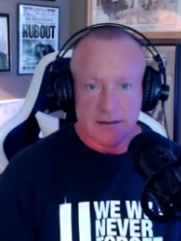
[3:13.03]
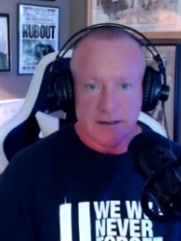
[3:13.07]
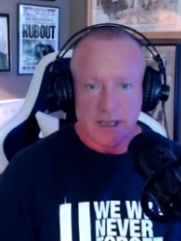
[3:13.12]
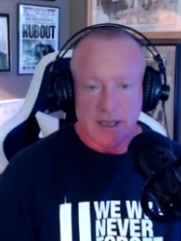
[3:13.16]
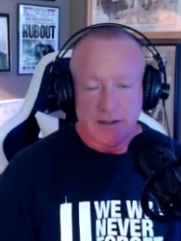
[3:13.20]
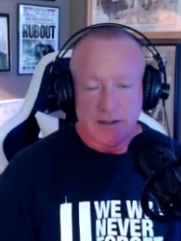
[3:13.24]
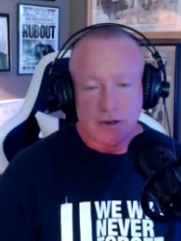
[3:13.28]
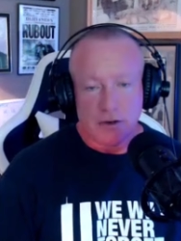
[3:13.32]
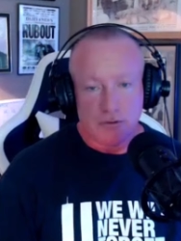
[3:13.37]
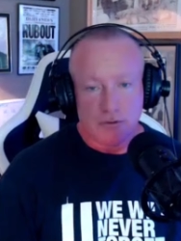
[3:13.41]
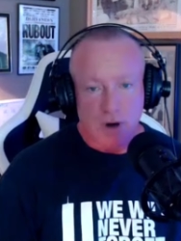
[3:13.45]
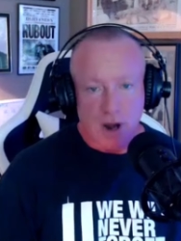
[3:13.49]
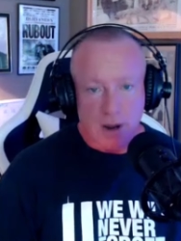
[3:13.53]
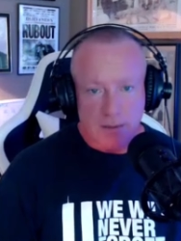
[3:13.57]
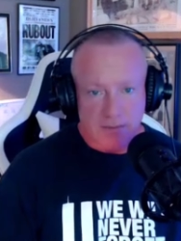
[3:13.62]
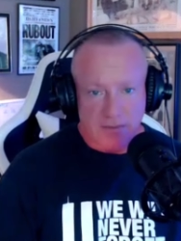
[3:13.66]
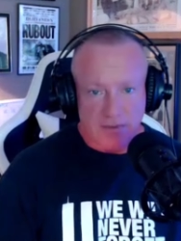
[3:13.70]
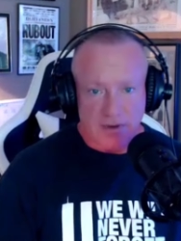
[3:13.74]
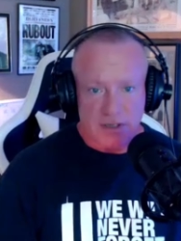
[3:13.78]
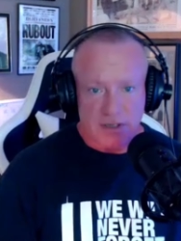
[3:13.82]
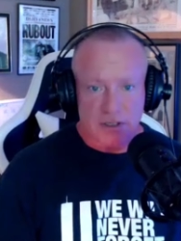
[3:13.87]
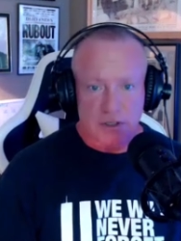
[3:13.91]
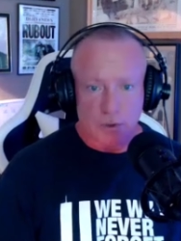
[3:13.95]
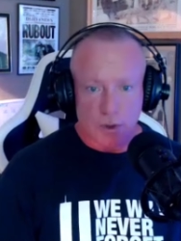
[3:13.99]
And the crime
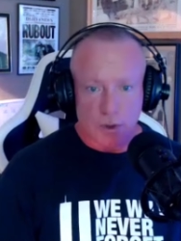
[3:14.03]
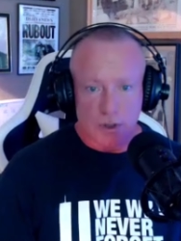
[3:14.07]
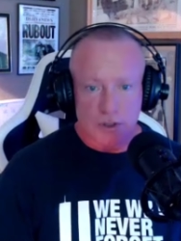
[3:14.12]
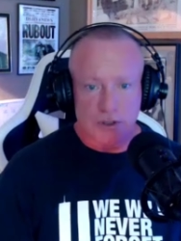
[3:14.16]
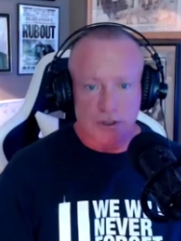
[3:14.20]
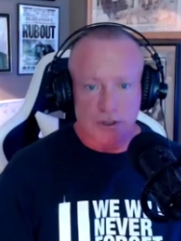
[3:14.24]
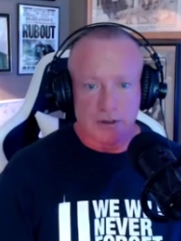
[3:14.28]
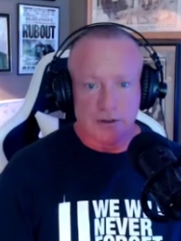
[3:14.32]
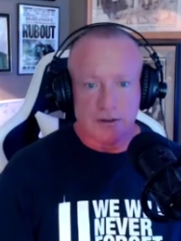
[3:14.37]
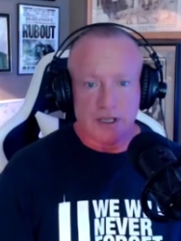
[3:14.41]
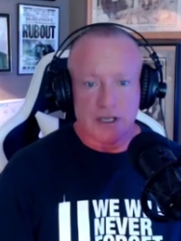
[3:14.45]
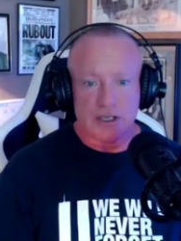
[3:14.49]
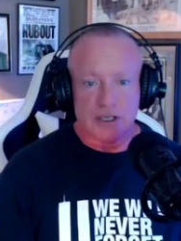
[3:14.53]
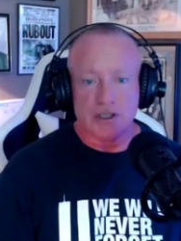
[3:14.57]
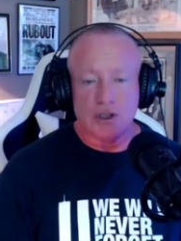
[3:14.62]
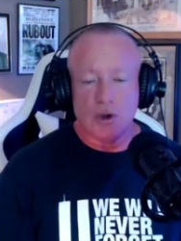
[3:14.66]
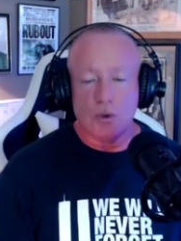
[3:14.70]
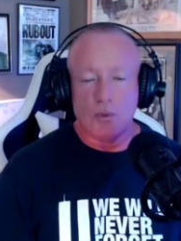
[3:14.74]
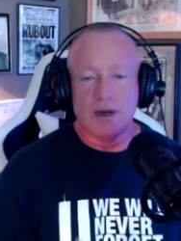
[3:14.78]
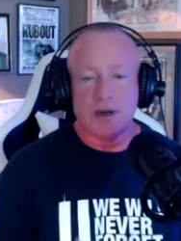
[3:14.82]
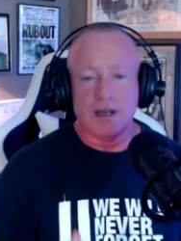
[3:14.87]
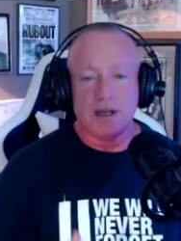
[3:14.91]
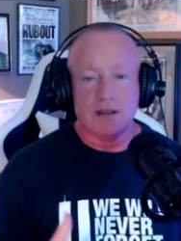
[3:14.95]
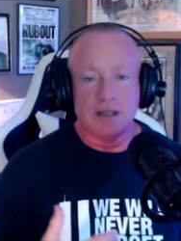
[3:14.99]
of extortion, there's
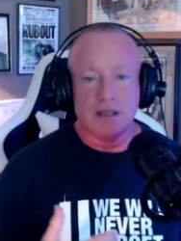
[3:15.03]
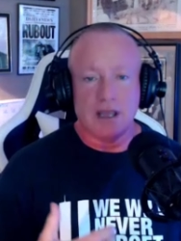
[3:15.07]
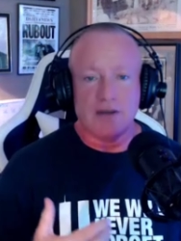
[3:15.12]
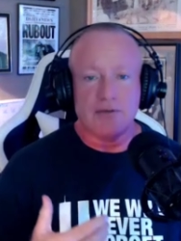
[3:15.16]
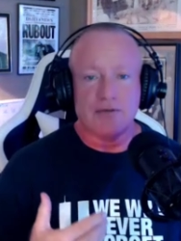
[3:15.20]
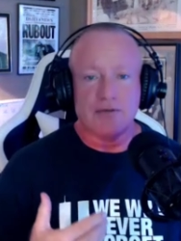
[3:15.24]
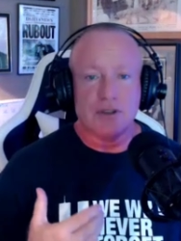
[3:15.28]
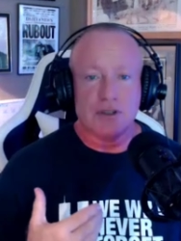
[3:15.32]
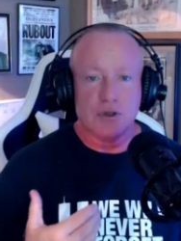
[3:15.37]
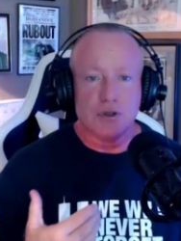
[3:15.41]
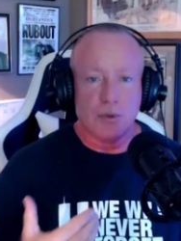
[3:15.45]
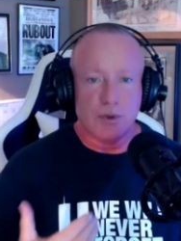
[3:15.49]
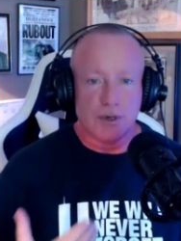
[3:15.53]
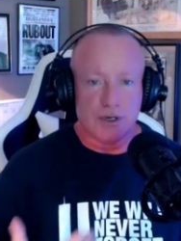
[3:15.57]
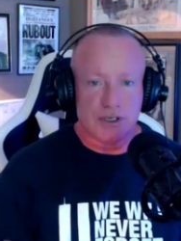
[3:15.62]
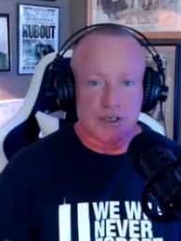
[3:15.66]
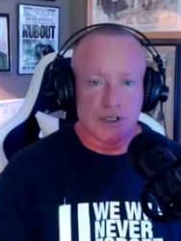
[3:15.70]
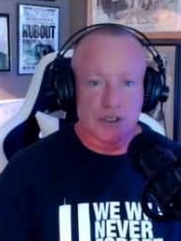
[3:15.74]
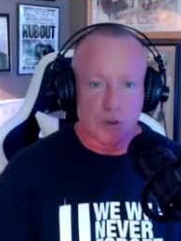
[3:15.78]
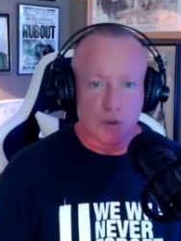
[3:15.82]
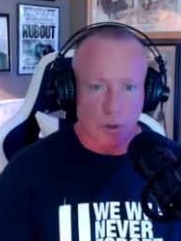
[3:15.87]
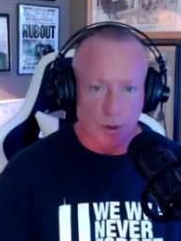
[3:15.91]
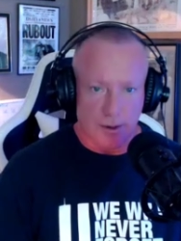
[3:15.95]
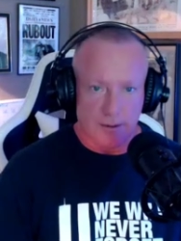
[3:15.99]
nobody left to
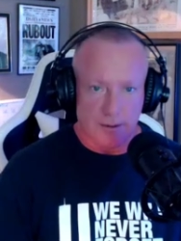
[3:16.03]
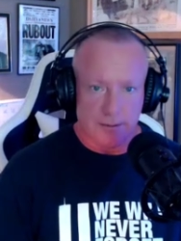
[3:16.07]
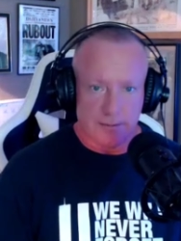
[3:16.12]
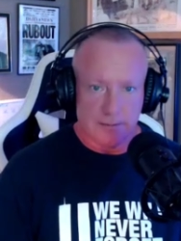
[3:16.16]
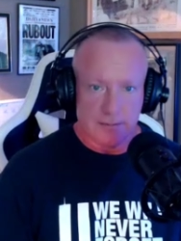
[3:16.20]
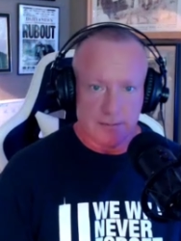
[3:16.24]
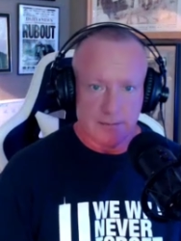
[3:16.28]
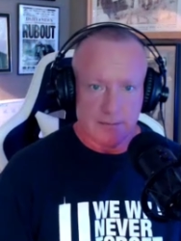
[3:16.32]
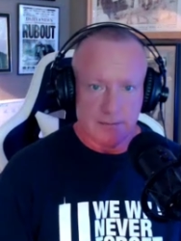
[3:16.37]
extort.